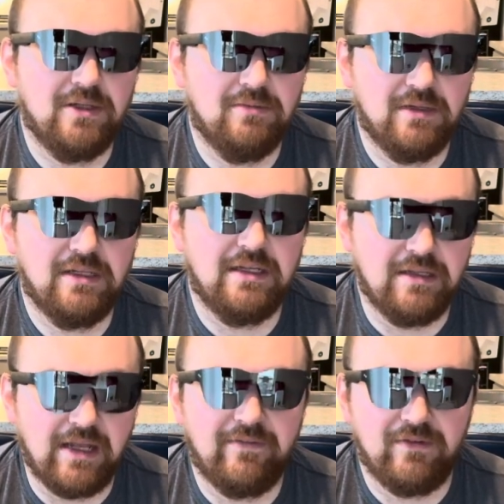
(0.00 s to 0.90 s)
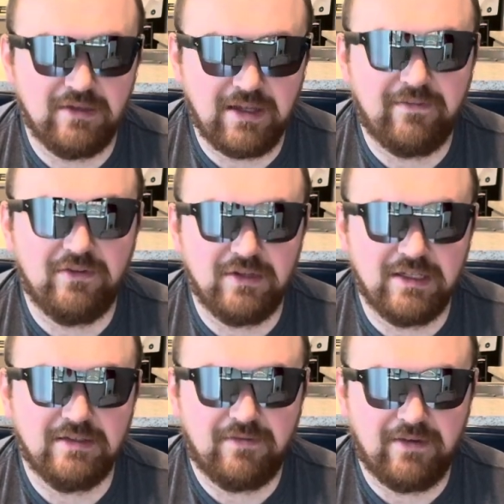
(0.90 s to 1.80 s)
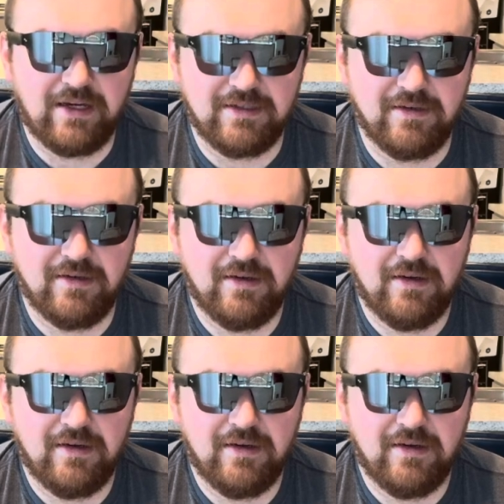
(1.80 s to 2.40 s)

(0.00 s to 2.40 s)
but it definitely is a factor.